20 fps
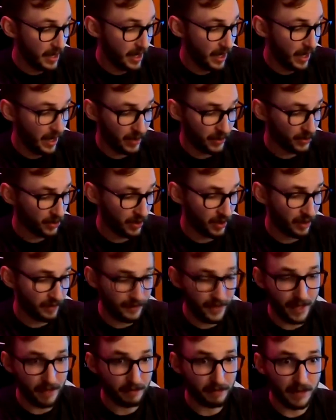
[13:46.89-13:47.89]
And sure
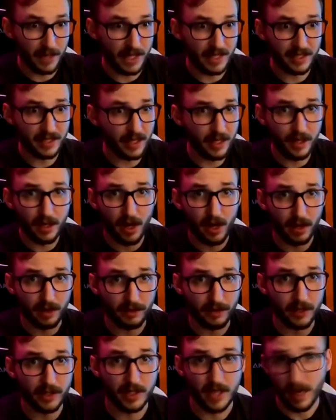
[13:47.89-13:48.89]
enough, yeah, less than
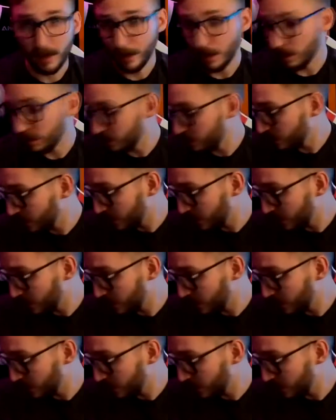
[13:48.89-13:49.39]
$1 for this cable.